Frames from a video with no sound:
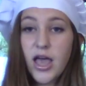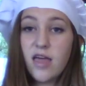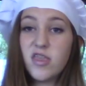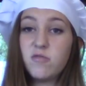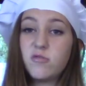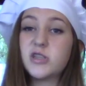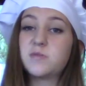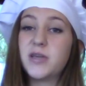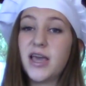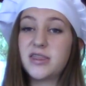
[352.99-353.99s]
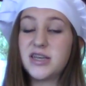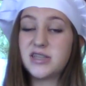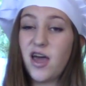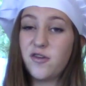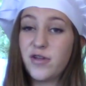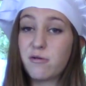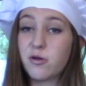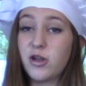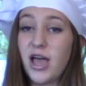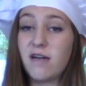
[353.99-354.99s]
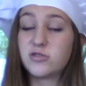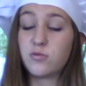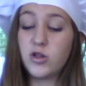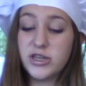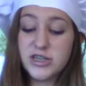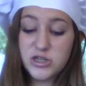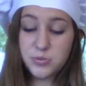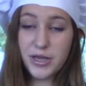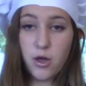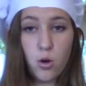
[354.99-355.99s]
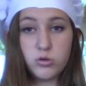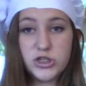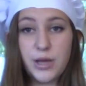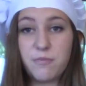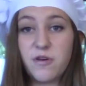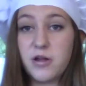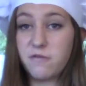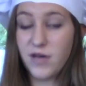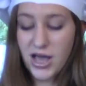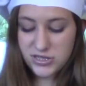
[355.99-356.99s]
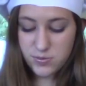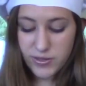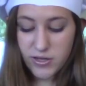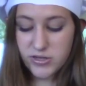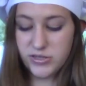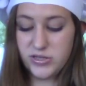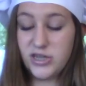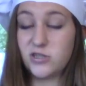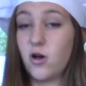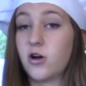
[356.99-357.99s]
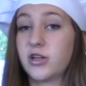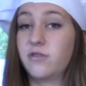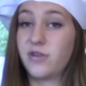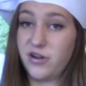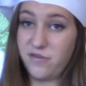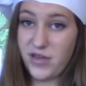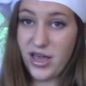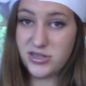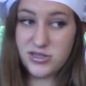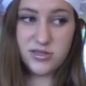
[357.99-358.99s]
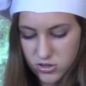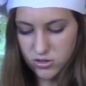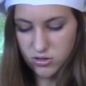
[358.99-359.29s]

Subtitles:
And then once we get these out of here, we're gonna have to roll it into a cone shape very fast because these harden very fast.